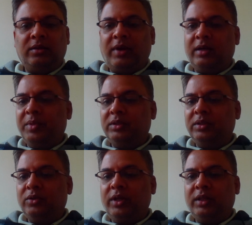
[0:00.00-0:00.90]
faculty
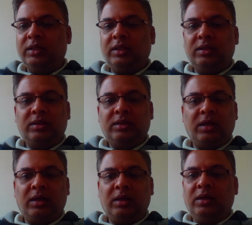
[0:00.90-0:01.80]
members, including
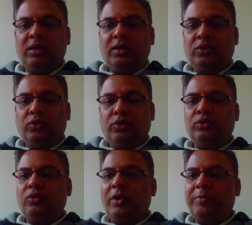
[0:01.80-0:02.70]
Nitin sir, those
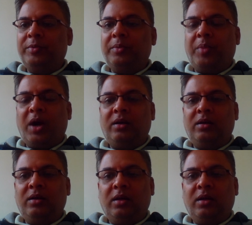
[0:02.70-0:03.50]
who have been a part.